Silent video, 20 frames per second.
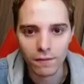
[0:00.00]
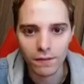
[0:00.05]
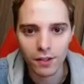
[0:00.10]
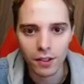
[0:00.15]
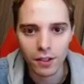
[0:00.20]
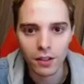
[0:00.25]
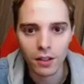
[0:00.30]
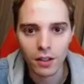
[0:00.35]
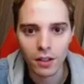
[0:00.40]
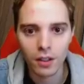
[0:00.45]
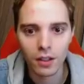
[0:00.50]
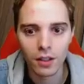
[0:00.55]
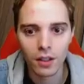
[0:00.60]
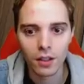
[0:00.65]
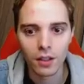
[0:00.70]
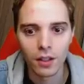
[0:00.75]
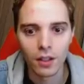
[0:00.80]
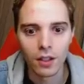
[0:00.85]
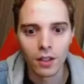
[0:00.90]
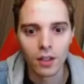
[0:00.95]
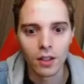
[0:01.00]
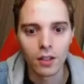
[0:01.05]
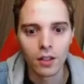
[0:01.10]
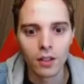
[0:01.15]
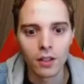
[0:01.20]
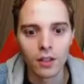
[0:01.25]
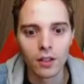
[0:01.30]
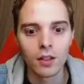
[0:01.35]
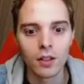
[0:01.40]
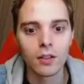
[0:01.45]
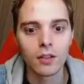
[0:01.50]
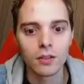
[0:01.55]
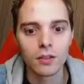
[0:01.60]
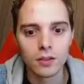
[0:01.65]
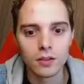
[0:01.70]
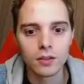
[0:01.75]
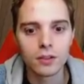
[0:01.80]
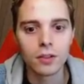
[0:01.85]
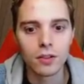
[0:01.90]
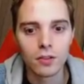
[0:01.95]
V.
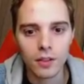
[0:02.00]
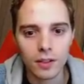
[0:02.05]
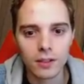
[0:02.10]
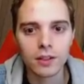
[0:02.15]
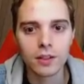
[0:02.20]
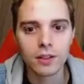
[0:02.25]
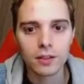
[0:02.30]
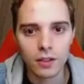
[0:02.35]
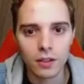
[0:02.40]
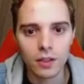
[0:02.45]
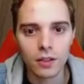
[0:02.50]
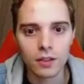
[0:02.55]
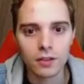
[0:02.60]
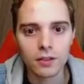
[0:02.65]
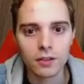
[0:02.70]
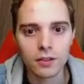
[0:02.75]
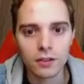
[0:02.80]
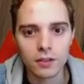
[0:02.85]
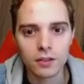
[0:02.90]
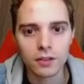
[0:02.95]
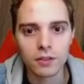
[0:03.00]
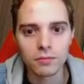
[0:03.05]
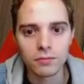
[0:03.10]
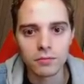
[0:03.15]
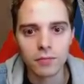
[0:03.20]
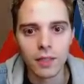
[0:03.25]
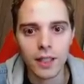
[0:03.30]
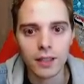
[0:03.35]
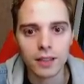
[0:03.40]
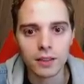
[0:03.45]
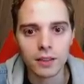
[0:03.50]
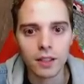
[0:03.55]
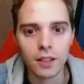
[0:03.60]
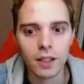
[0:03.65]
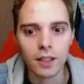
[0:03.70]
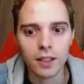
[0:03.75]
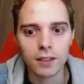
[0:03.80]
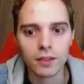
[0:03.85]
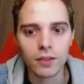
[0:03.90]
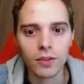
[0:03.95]
Interesting thoughts. Max
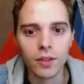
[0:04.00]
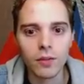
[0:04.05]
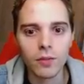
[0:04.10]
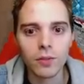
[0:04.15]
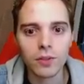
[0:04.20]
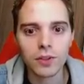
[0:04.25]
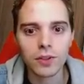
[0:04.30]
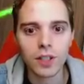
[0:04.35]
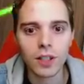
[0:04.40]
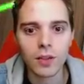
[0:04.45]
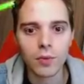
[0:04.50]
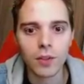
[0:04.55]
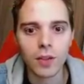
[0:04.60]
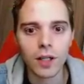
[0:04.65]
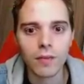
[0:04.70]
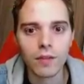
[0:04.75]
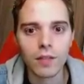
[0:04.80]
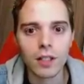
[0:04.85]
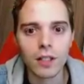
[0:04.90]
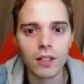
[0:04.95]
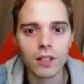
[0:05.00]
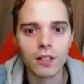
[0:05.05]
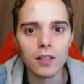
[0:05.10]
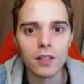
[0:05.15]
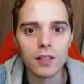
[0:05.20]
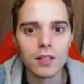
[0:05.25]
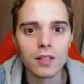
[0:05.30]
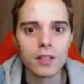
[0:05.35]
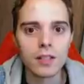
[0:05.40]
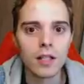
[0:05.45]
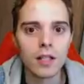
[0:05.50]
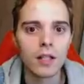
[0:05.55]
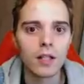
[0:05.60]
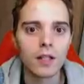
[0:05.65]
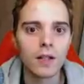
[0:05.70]
Glide, so he will take whatever he needs.